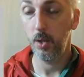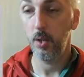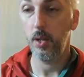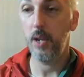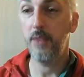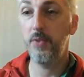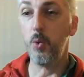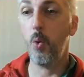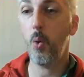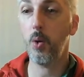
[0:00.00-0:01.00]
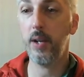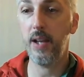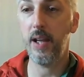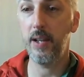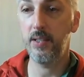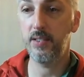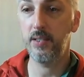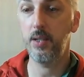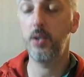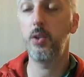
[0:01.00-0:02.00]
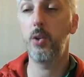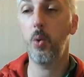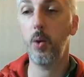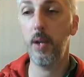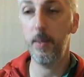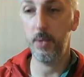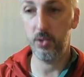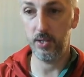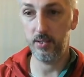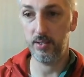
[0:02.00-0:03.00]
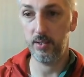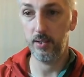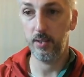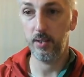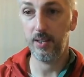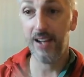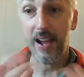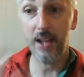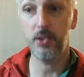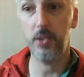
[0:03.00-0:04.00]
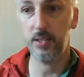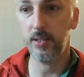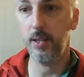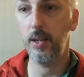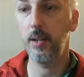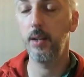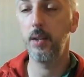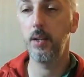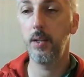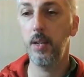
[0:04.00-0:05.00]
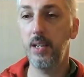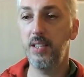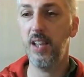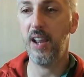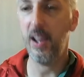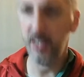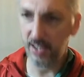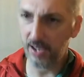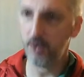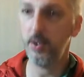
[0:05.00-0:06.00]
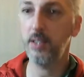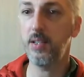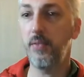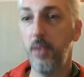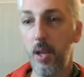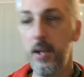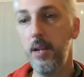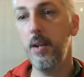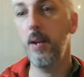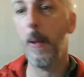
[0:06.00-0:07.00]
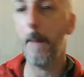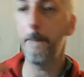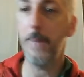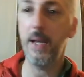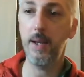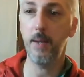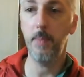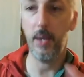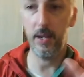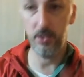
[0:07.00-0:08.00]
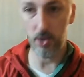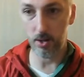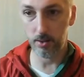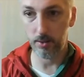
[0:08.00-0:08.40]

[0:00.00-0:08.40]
If you organize your images consciously into areas of light, medium, and dark,